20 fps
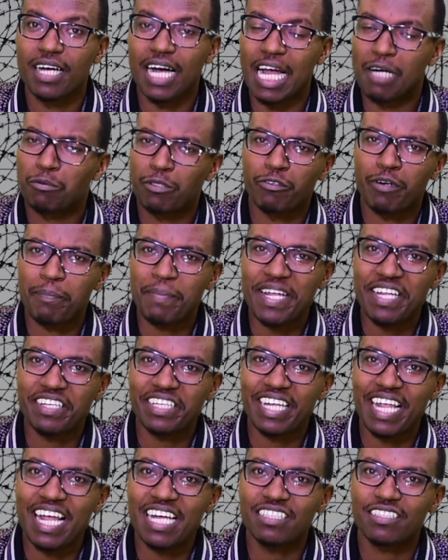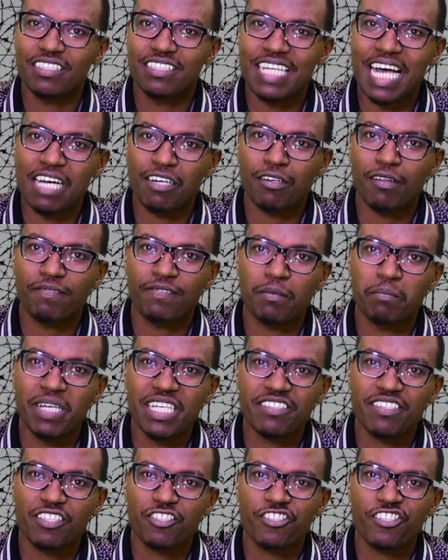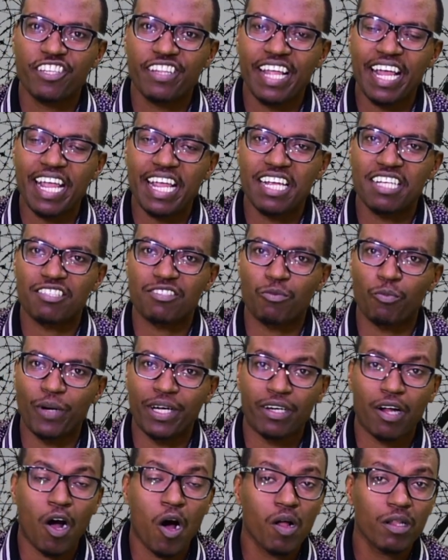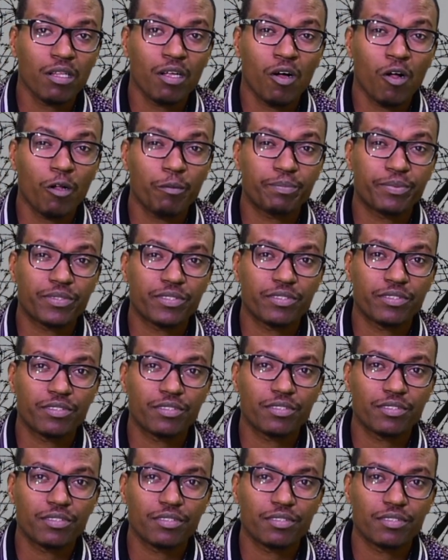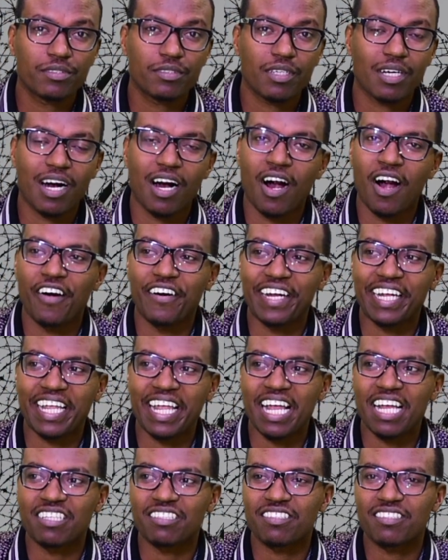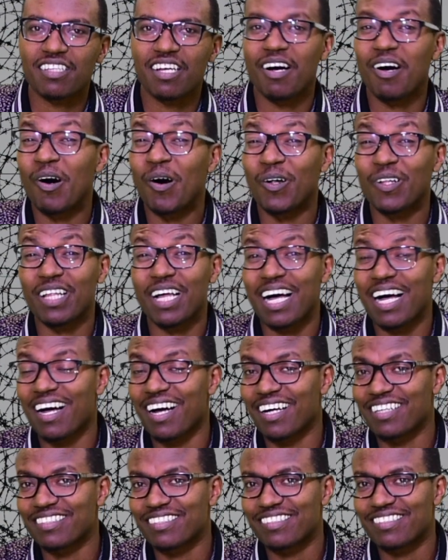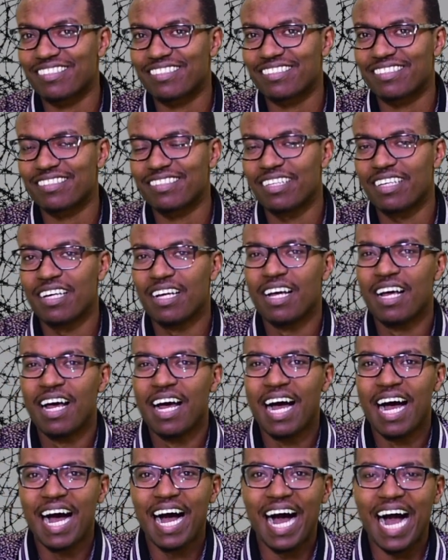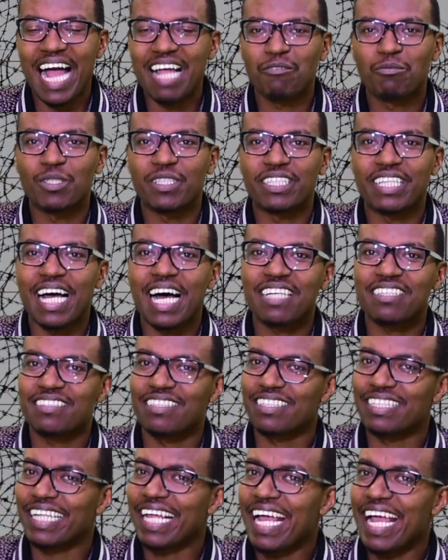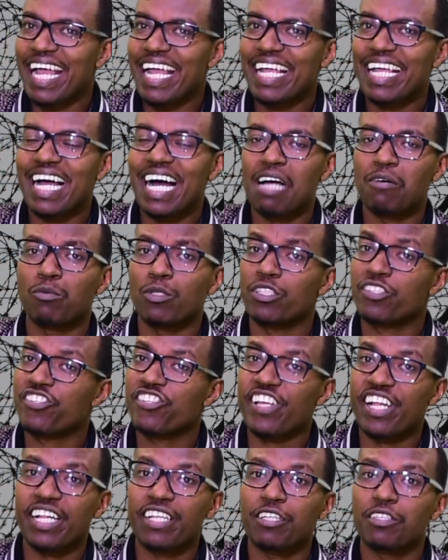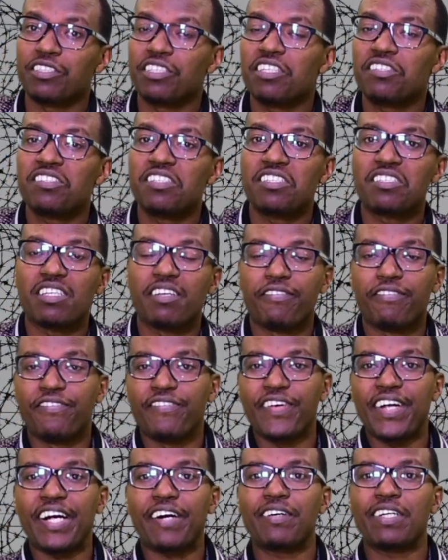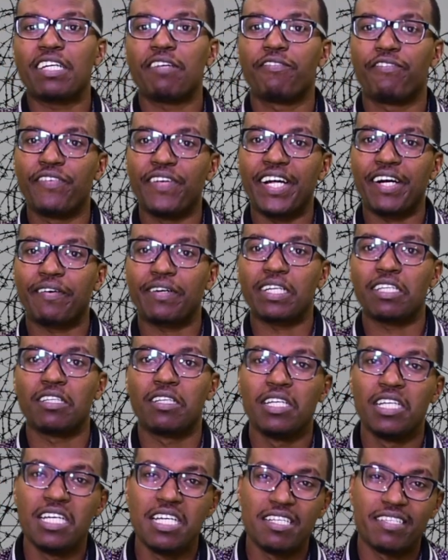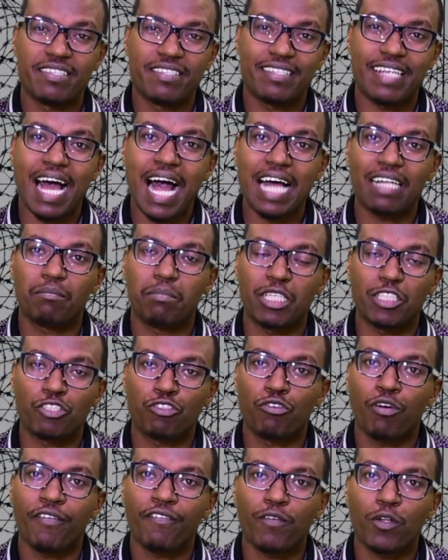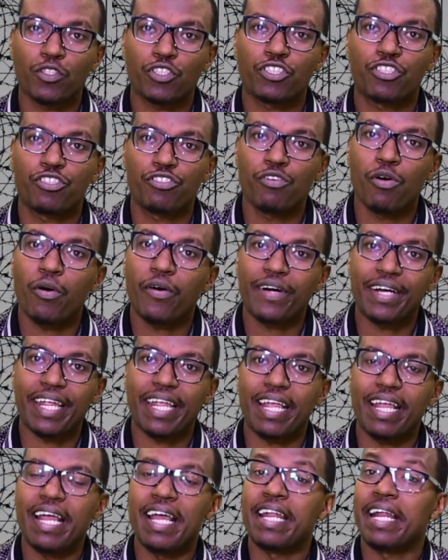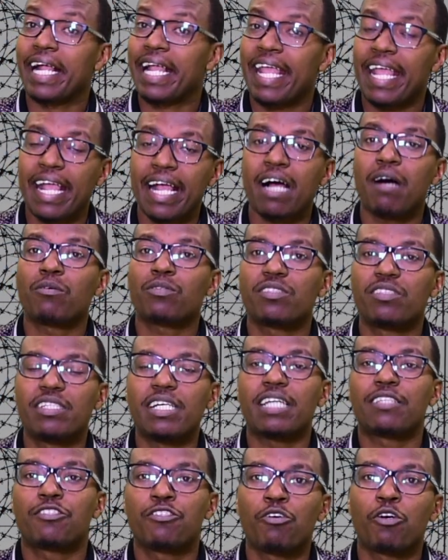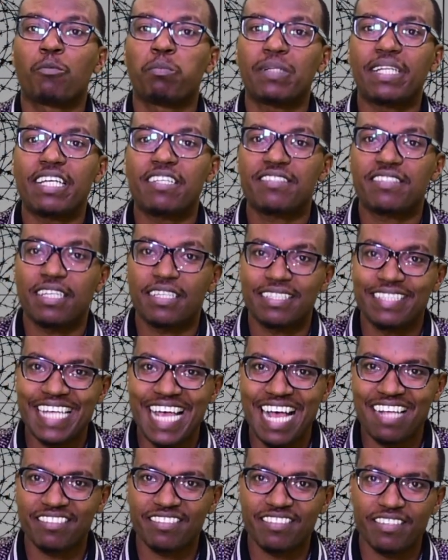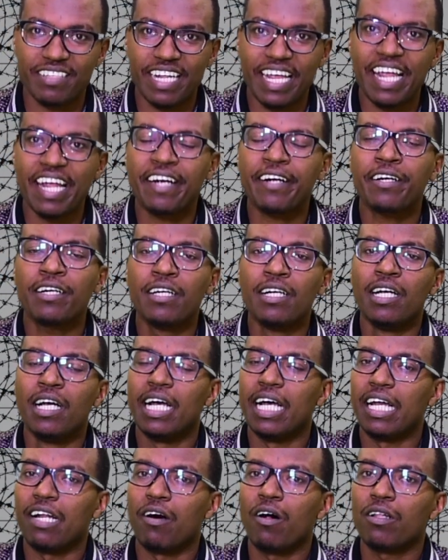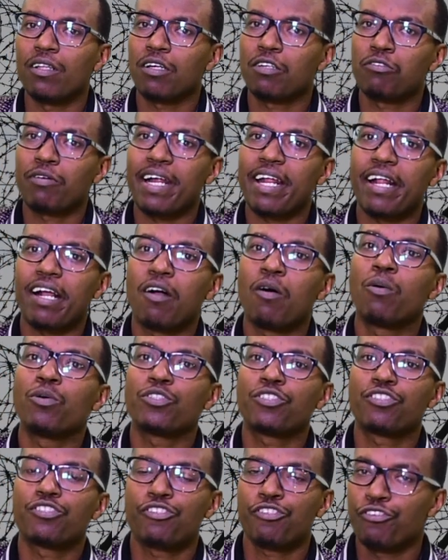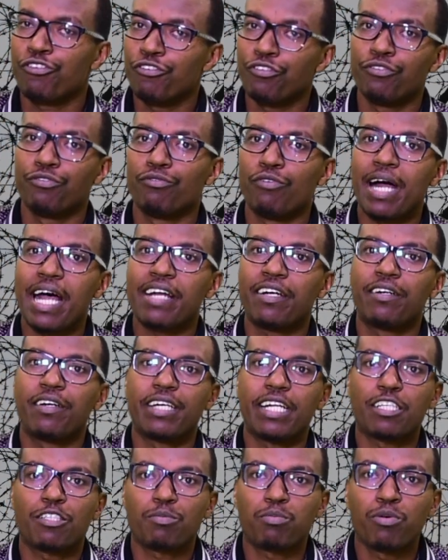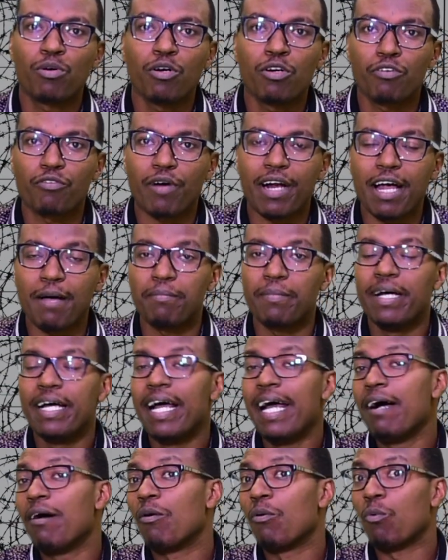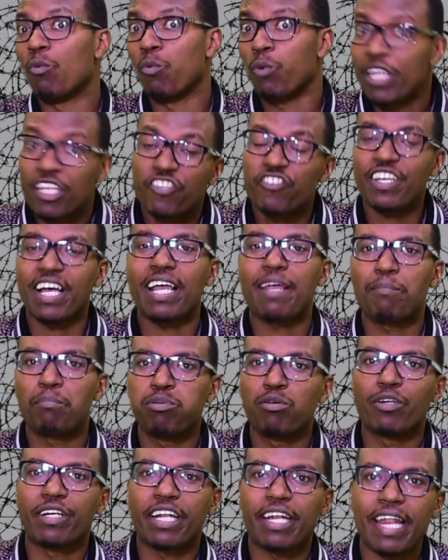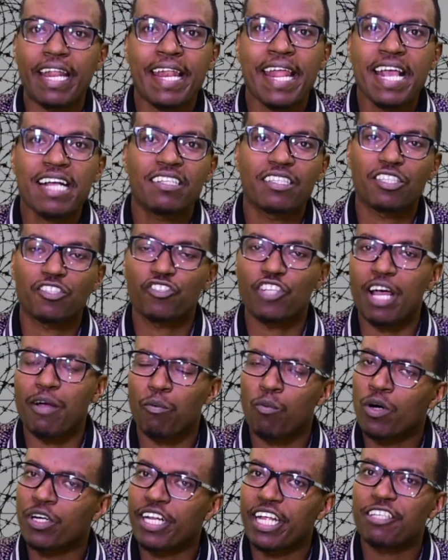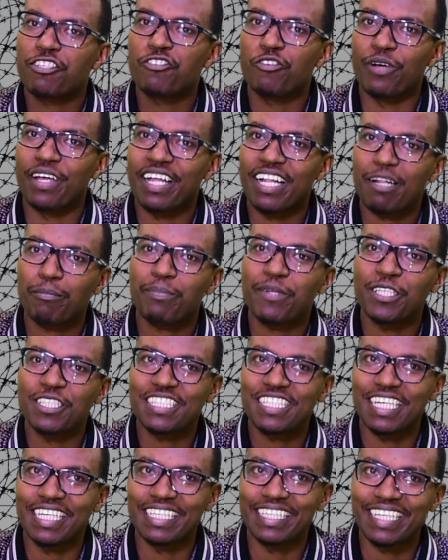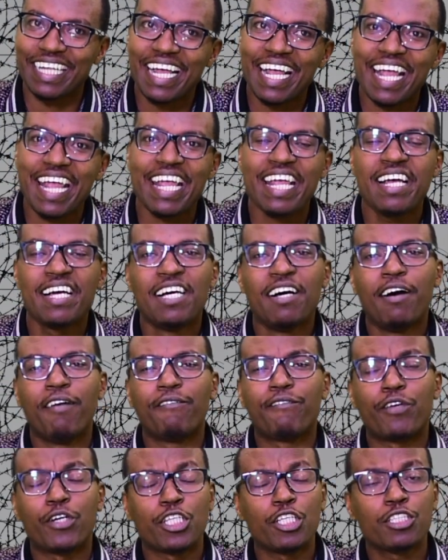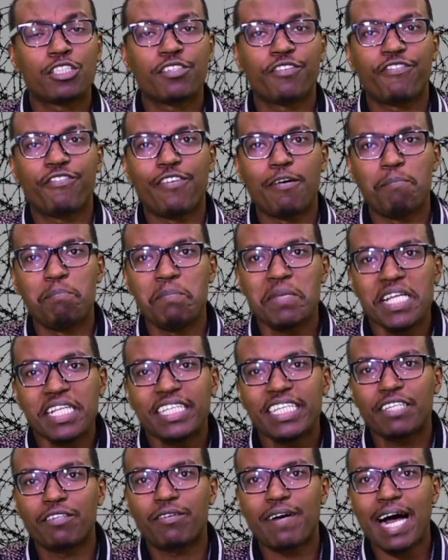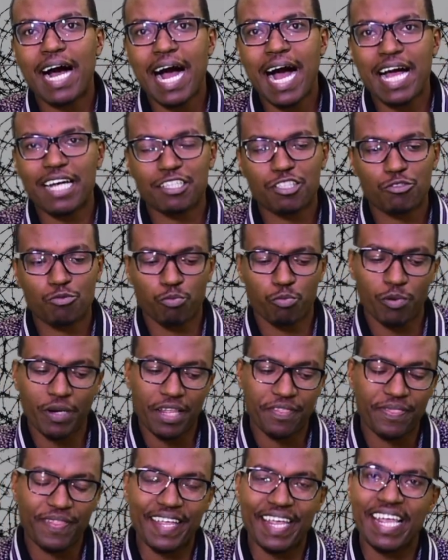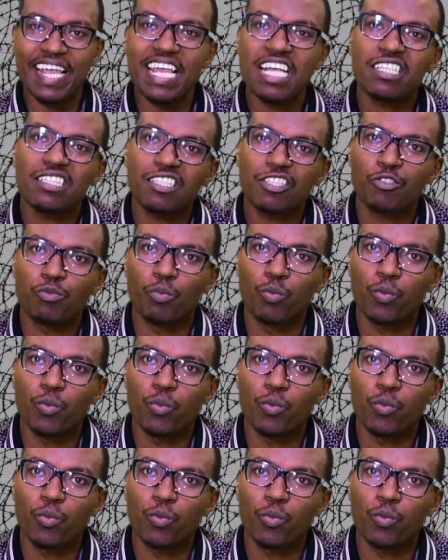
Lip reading: I will repeat again, the title of the message today is When All Hopes Are Against All Odds. I will not delay. I will tell you this is a very, very sad but truthful story, an account that took place in Tanzania, and all the credit goes to the writer of this program, which I put it in English. I wanted to help you today for you to familiarize with the English